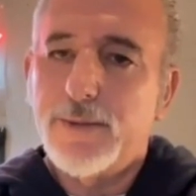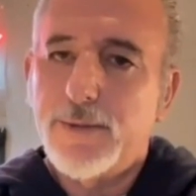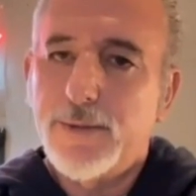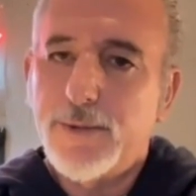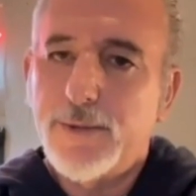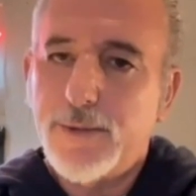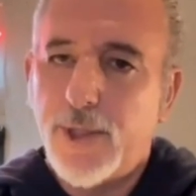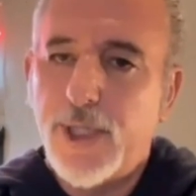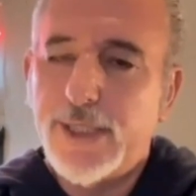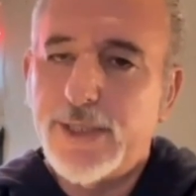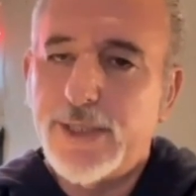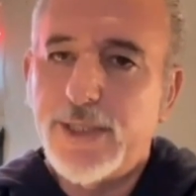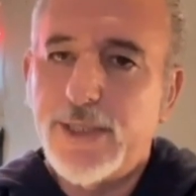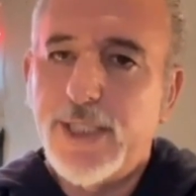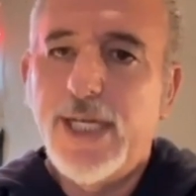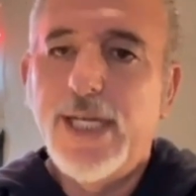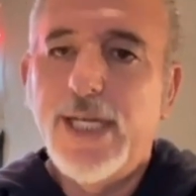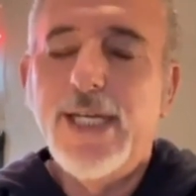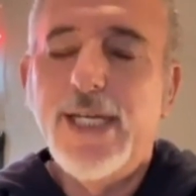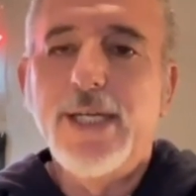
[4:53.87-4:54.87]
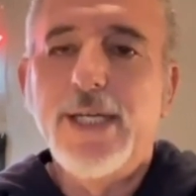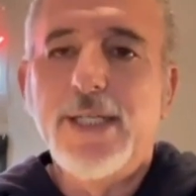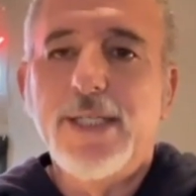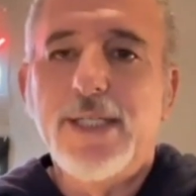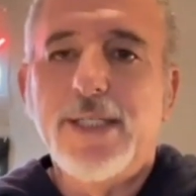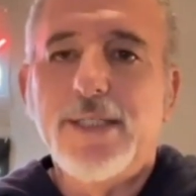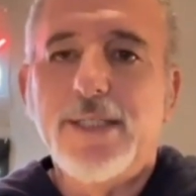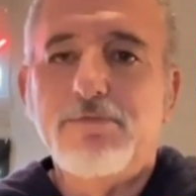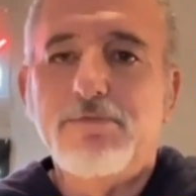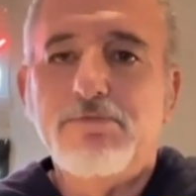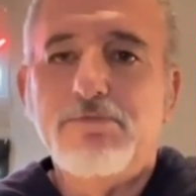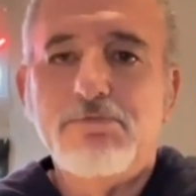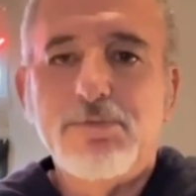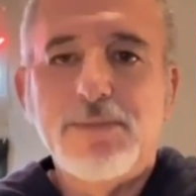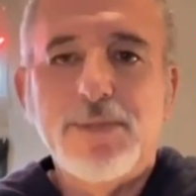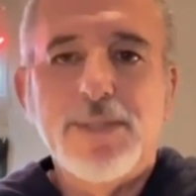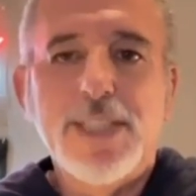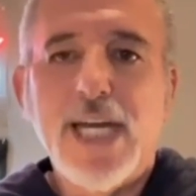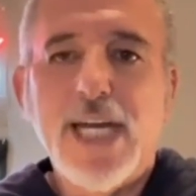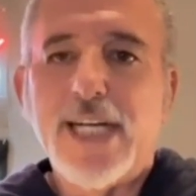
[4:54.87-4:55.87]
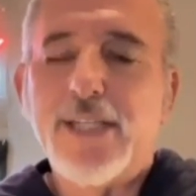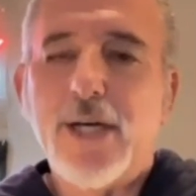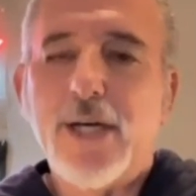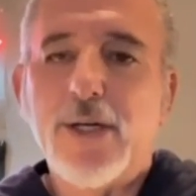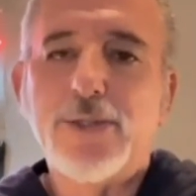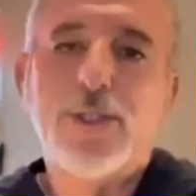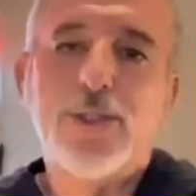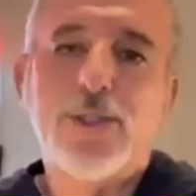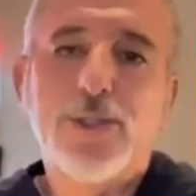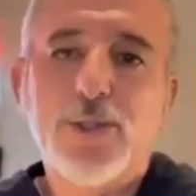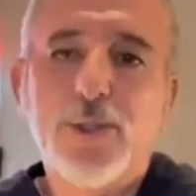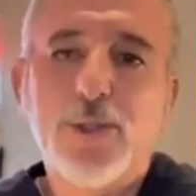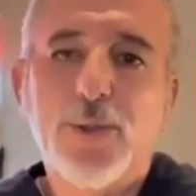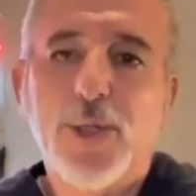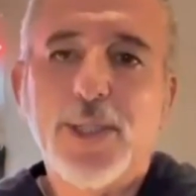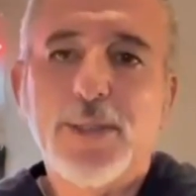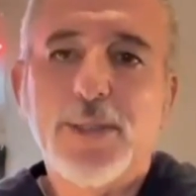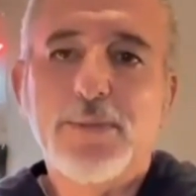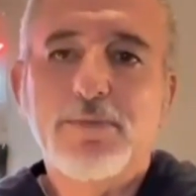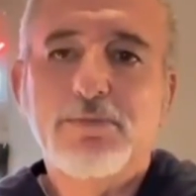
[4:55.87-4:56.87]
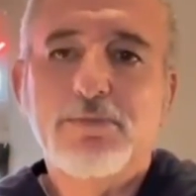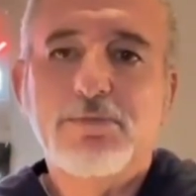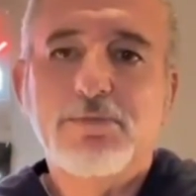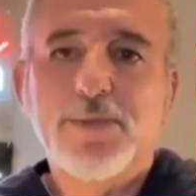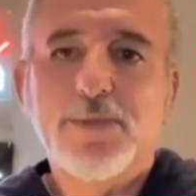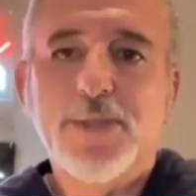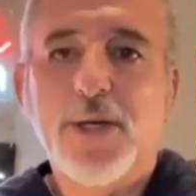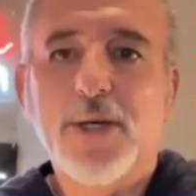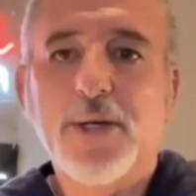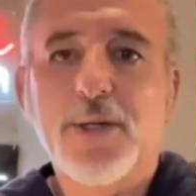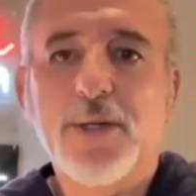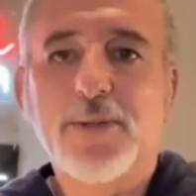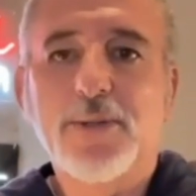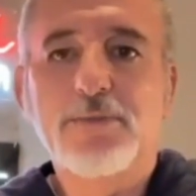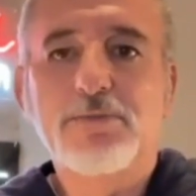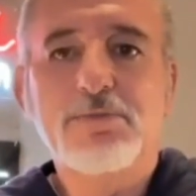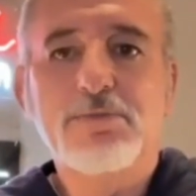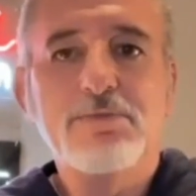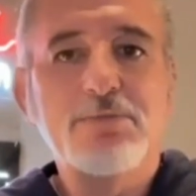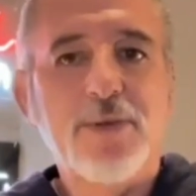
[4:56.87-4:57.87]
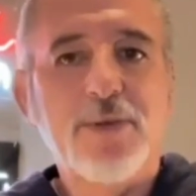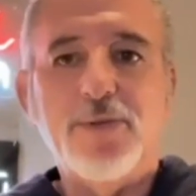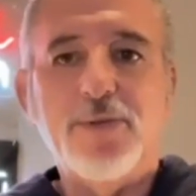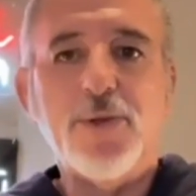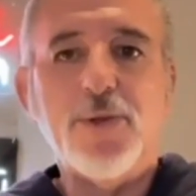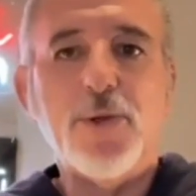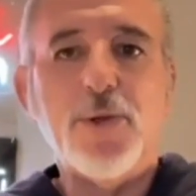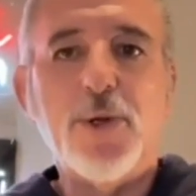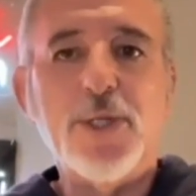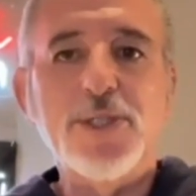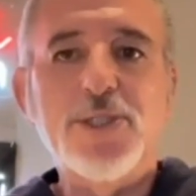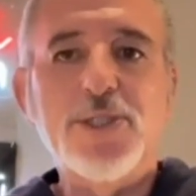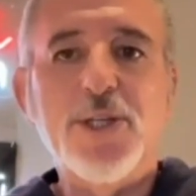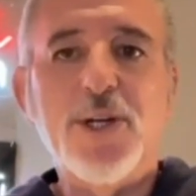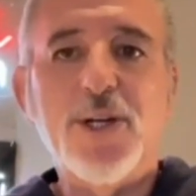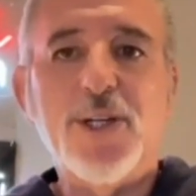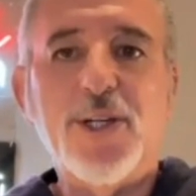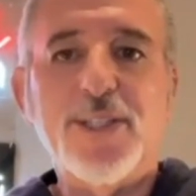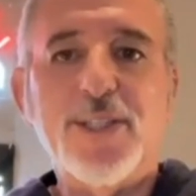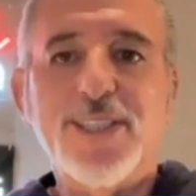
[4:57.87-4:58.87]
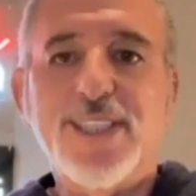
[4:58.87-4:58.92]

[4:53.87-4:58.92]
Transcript: Chris, you got to tell us your story. So the floor is yours.